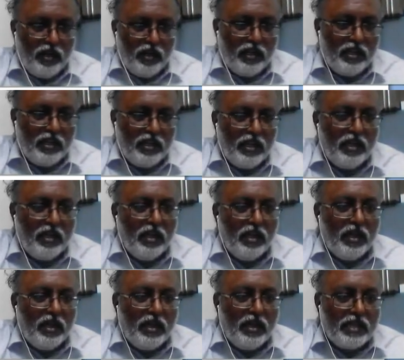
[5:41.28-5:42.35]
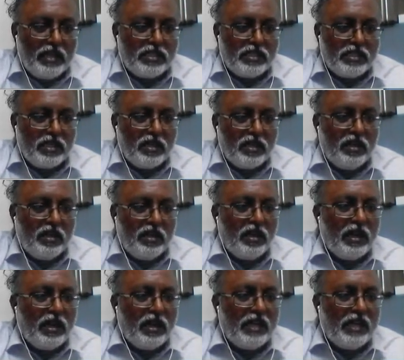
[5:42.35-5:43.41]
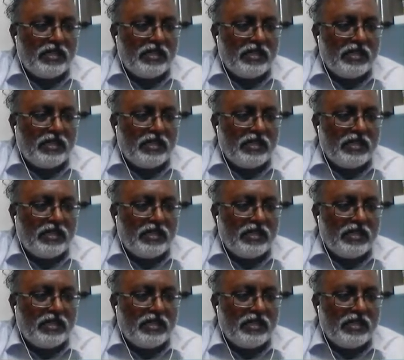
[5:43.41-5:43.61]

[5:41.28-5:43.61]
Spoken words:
in the next class.